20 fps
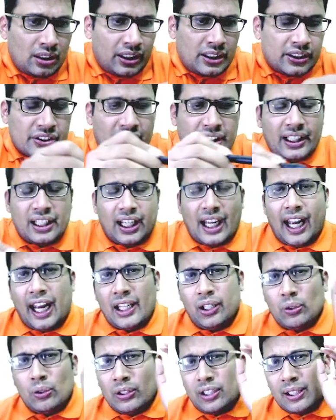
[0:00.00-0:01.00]
see
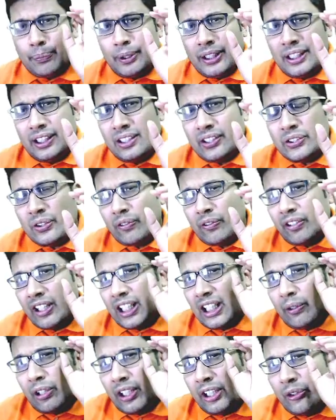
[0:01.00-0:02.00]
annular means
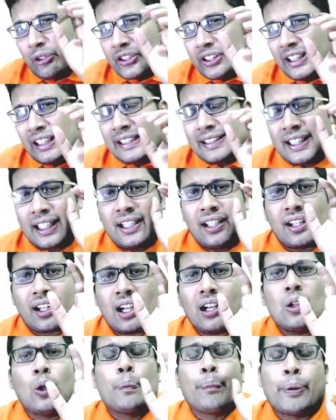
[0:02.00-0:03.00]
whenever you see
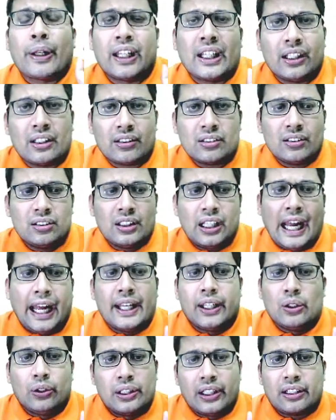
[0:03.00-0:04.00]
central opening
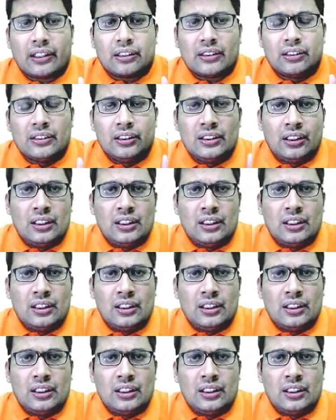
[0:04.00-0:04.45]
annular